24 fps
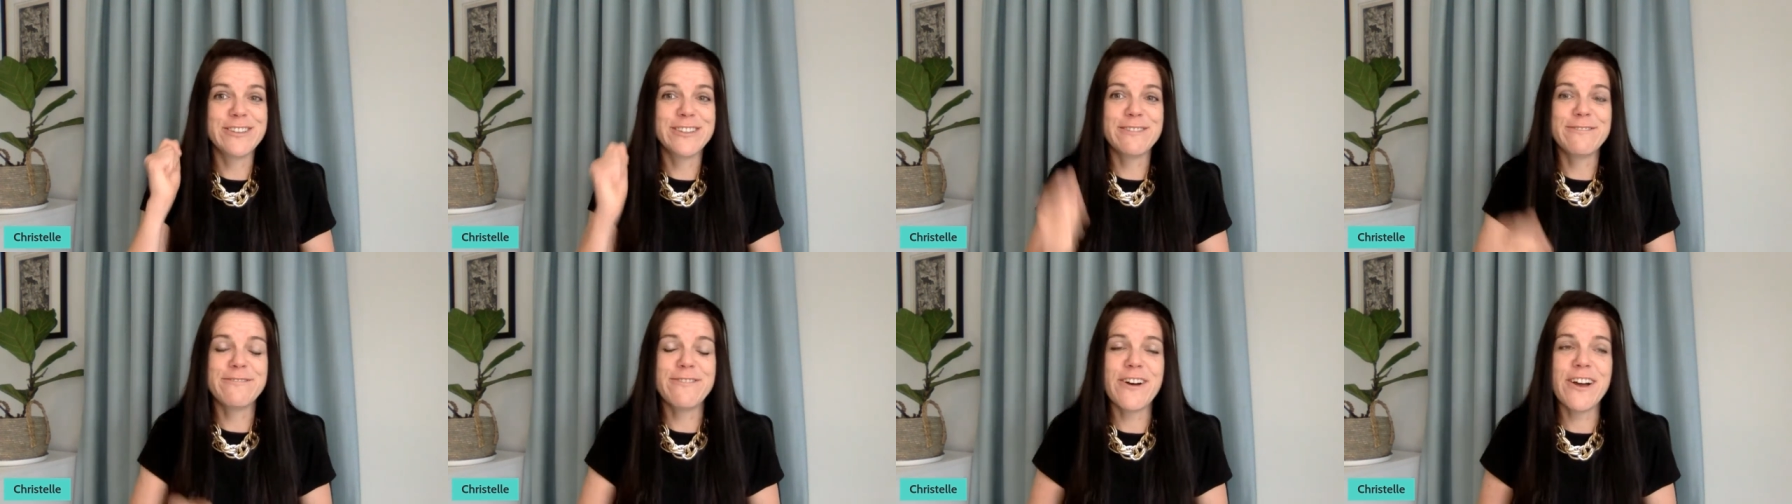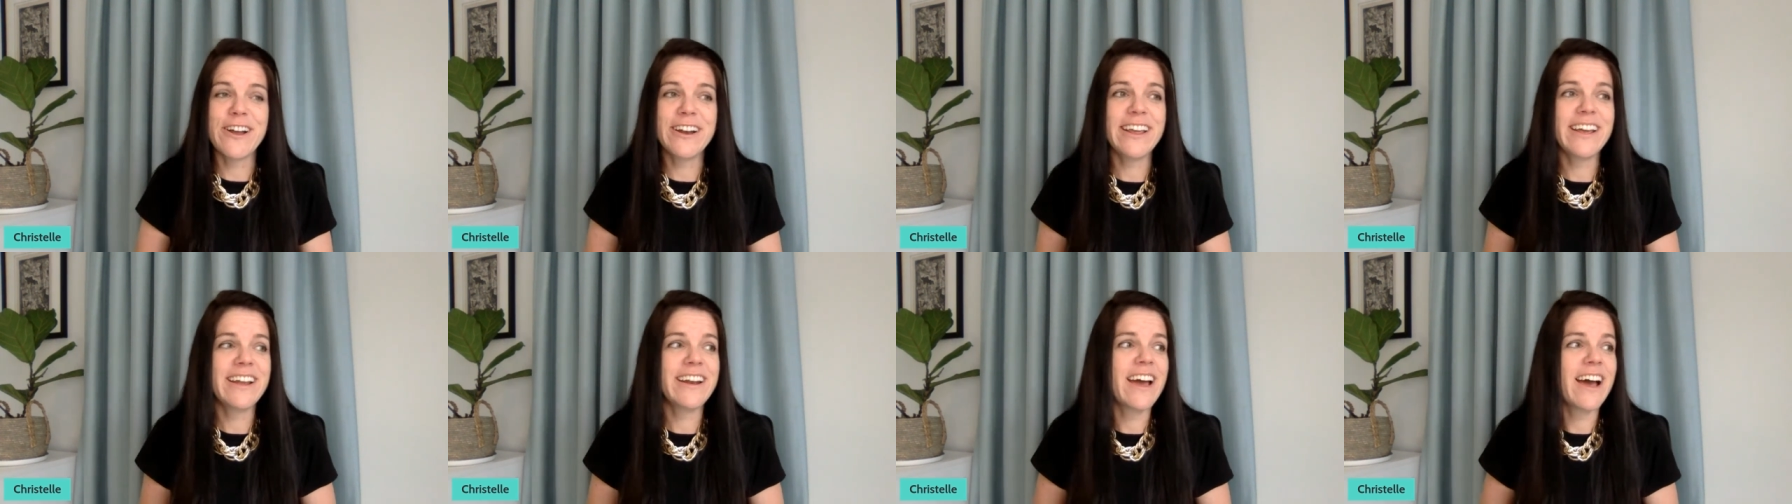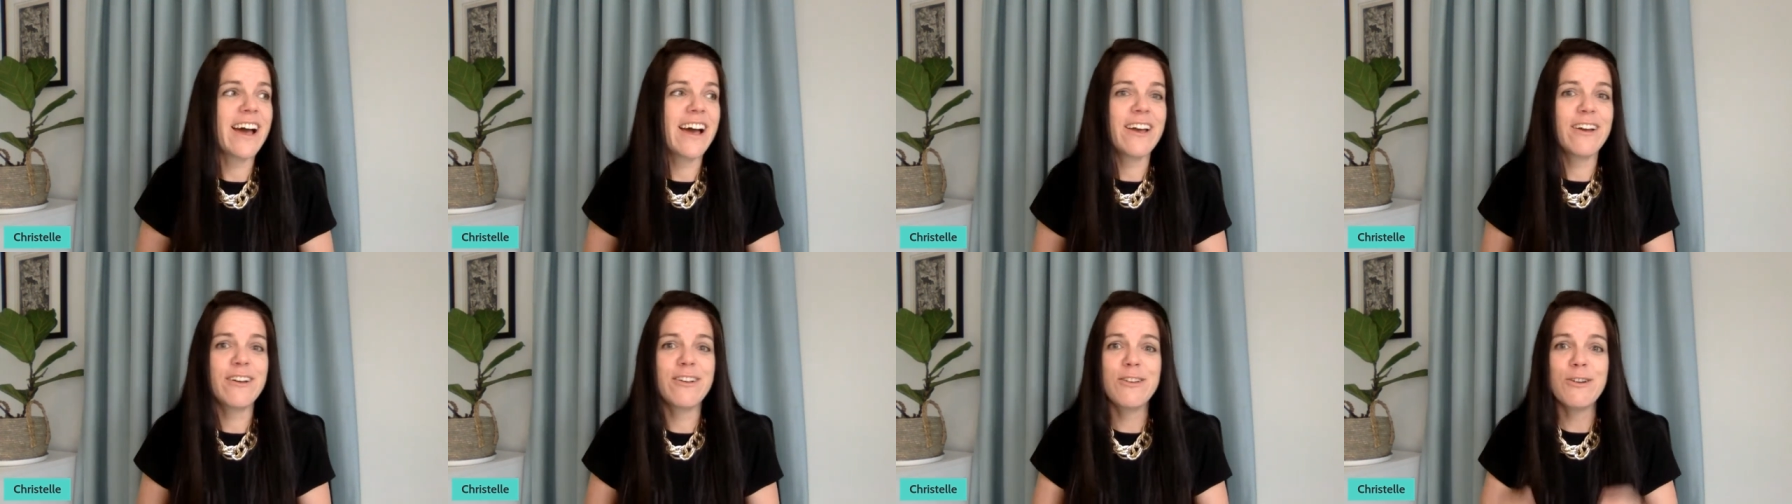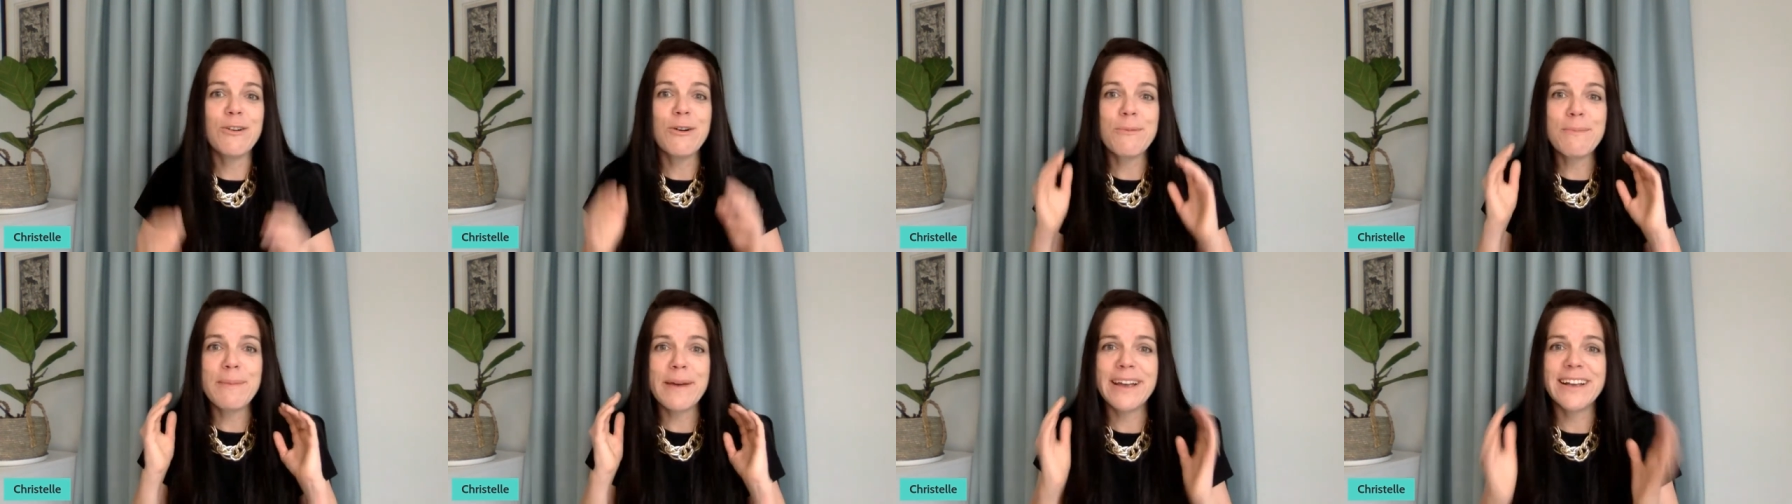Stefania and I are
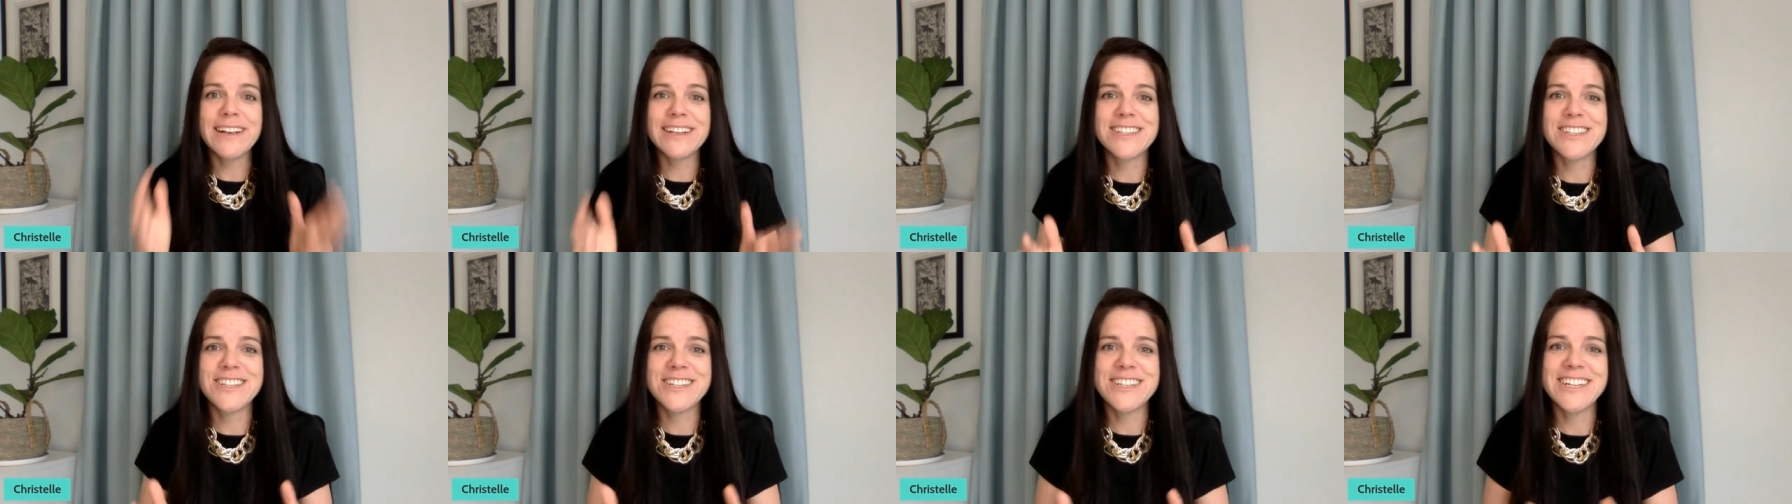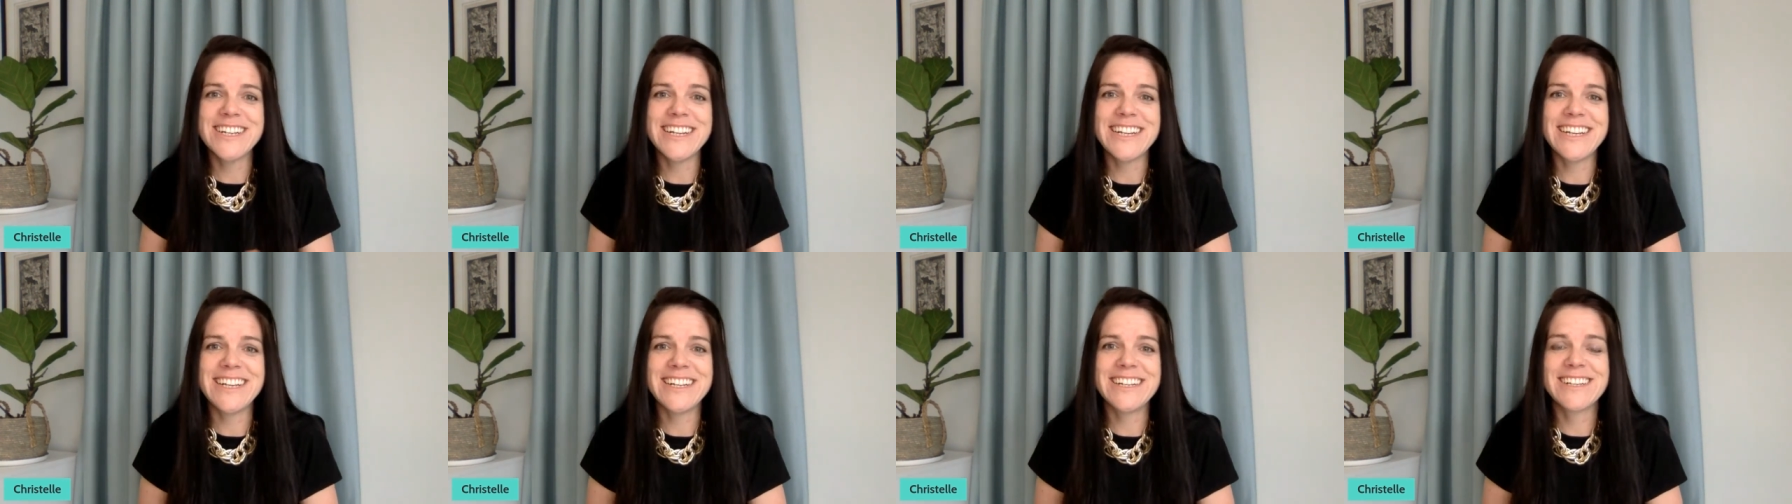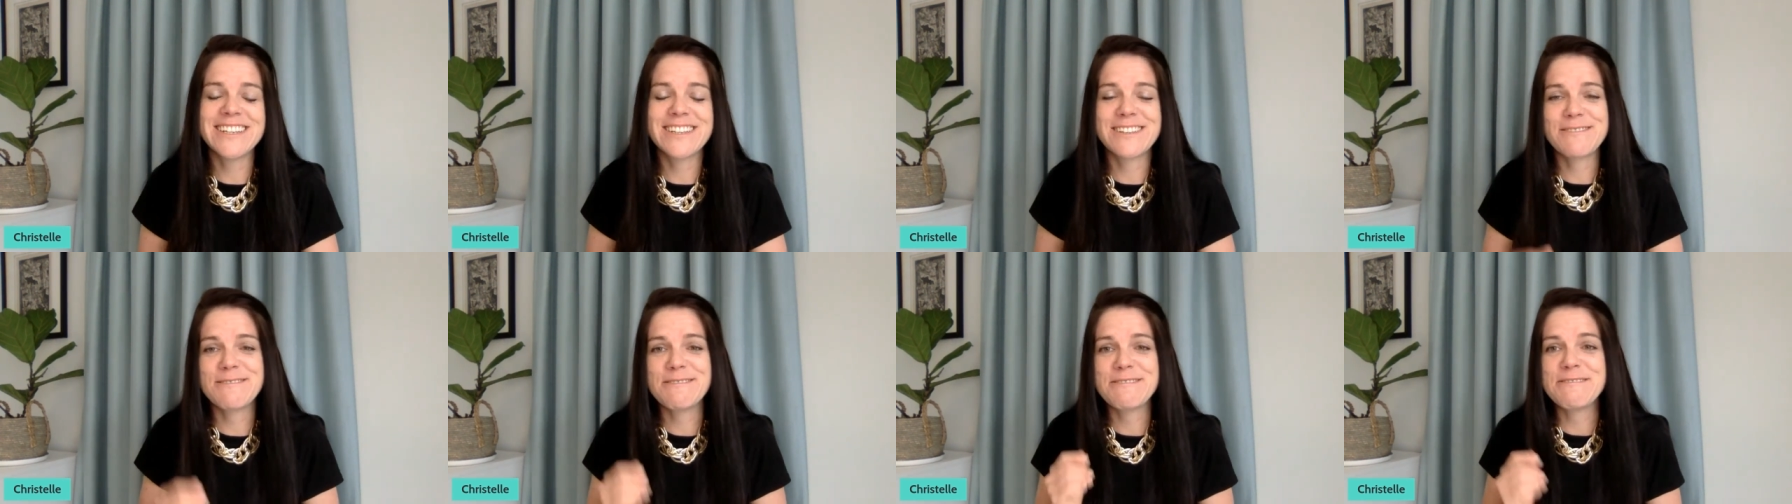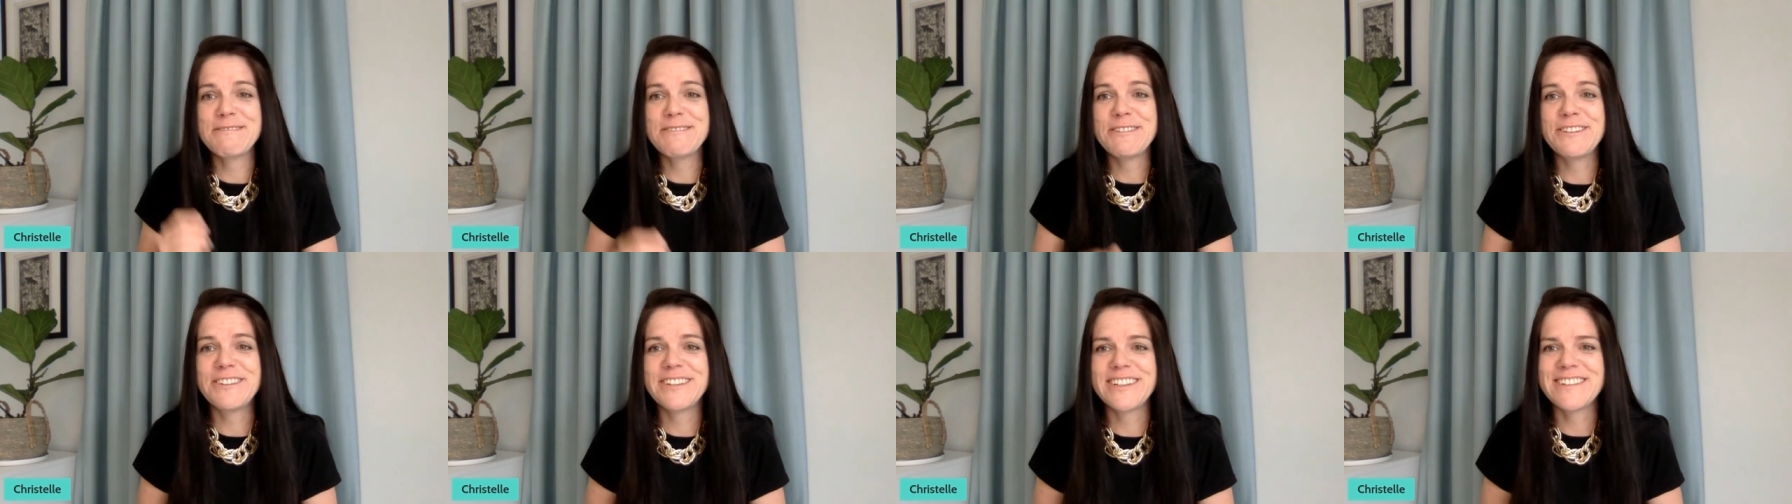your biggest cheerleaders, and we're
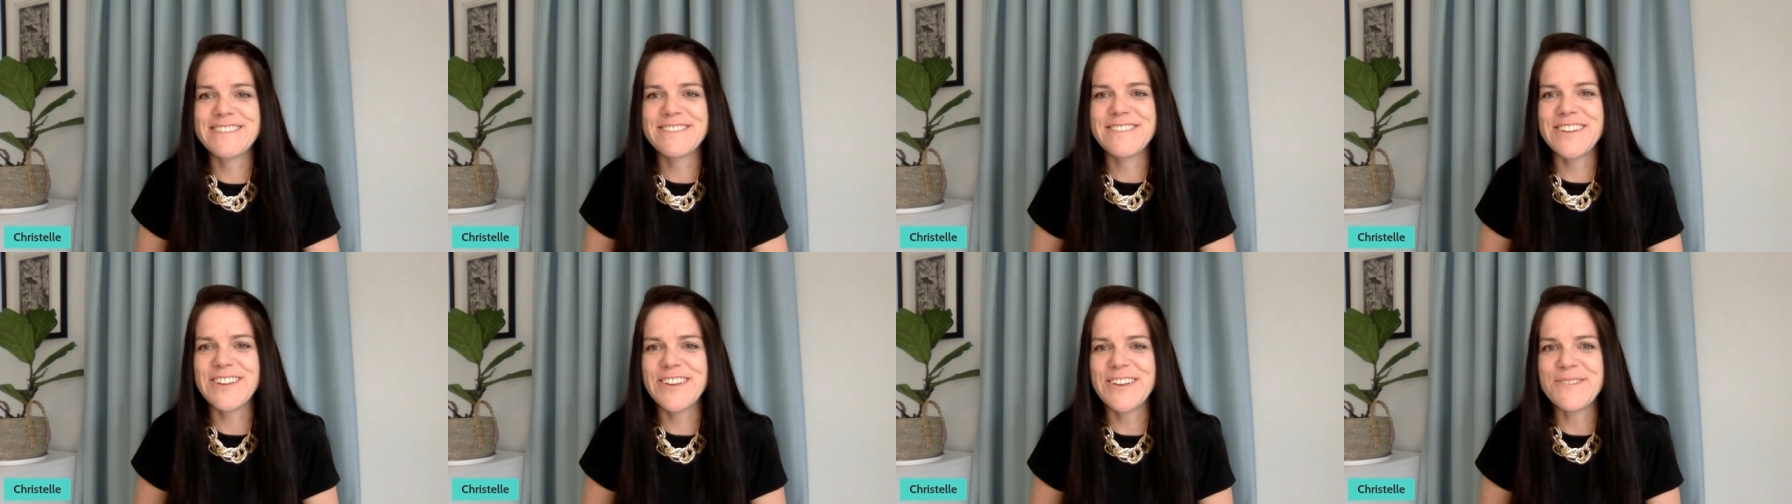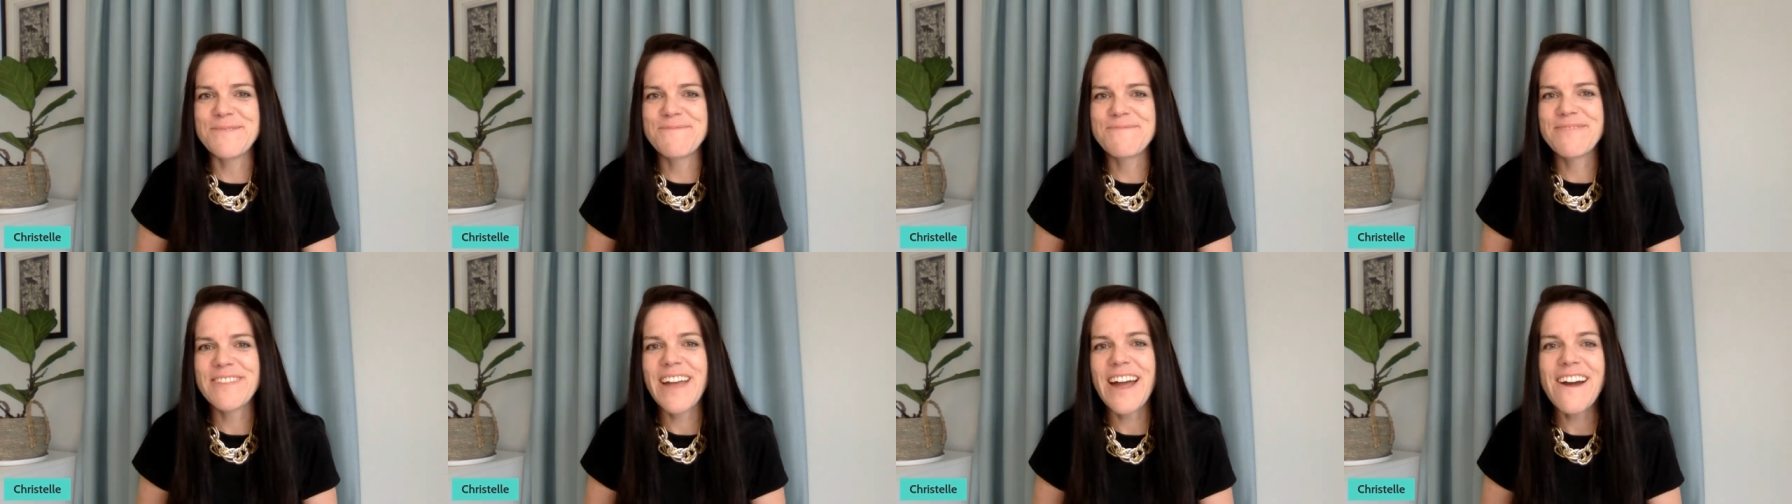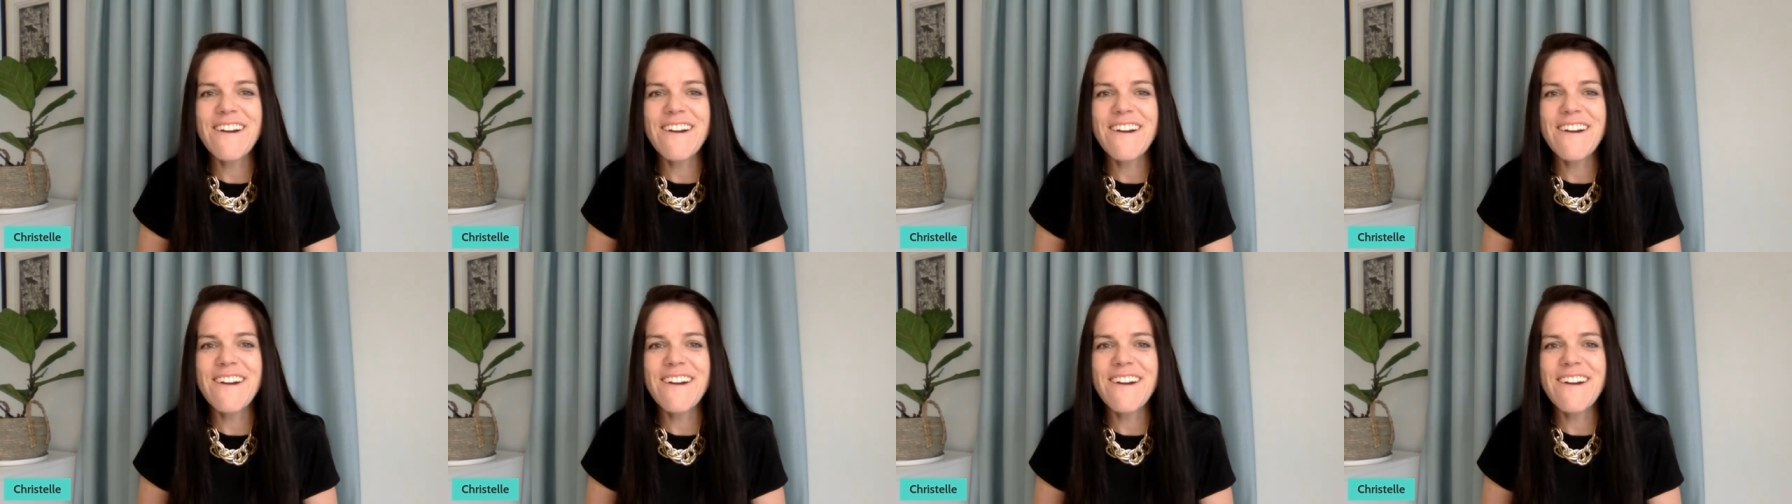rooting for you.